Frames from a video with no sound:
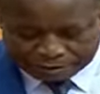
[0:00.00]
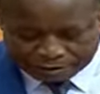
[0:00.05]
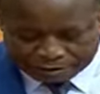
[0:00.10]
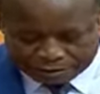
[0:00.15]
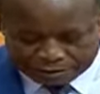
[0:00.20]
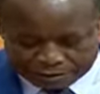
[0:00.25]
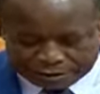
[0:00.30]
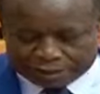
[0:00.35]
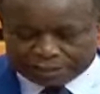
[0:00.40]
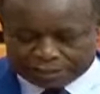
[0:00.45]

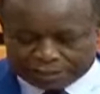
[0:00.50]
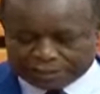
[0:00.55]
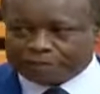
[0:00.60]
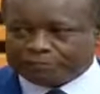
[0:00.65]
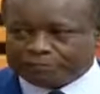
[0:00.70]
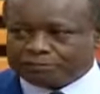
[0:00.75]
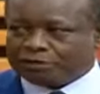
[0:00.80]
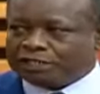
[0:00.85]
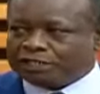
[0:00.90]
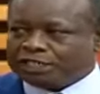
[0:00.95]
Release the
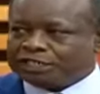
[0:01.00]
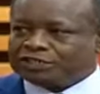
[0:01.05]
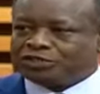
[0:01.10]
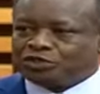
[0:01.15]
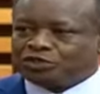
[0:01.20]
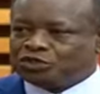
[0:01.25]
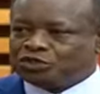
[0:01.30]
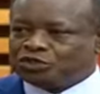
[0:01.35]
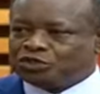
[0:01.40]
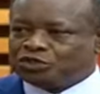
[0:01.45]
police to
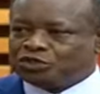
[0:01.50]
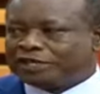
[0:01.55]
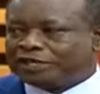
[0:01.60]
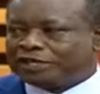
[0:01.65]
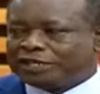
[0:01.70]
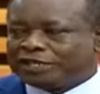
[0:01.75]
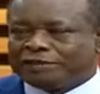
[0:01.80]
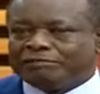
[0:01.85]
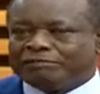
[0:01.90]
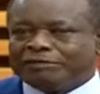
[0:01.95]
do what
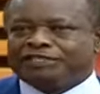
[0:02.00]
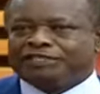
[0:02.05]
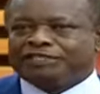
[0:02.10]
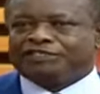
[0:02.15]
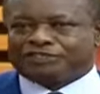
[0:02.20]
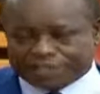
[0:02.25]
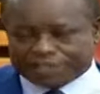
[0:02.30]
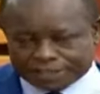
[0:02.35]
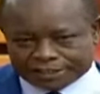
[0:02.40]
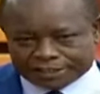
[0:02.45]
they have been
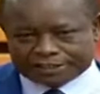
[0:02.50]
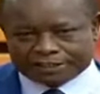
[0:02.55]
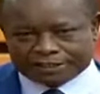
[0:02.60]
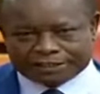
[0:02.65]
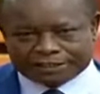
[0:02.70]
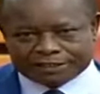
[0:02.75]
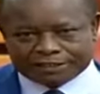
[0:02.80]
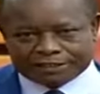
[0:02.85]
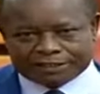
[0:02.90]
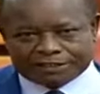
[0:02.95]
trained,
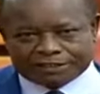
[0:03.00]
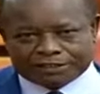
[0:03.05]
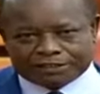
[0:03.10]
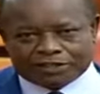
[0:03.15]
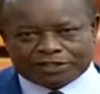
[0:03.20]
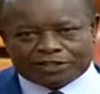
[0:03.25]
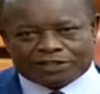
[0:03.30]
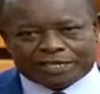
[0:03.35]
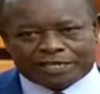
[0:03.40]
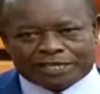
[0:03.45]

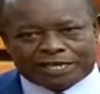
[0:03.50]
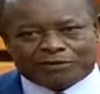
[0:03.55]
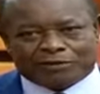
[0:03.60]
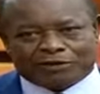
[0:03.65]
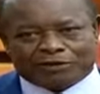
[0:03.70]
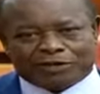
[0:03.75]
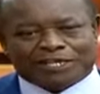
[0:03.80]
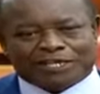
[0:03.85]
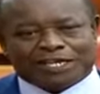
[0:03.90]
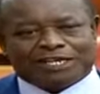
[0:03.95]
not
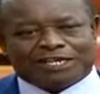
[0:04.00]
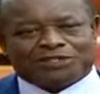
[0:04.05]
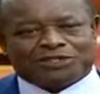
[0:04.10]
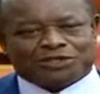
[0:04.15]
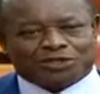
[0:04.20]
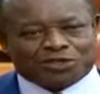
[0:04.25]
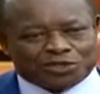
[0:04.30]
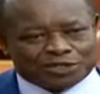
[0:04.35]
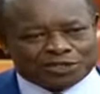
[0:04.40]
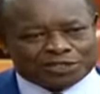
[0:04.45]
what they are
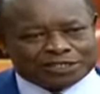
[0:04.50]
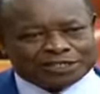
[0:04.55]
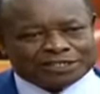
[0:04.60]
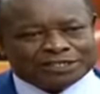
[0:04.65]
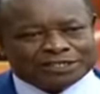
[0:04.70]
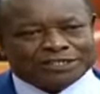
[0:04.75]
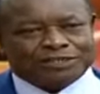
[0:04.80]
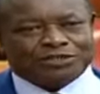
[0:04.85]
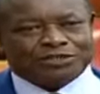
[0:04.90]
told to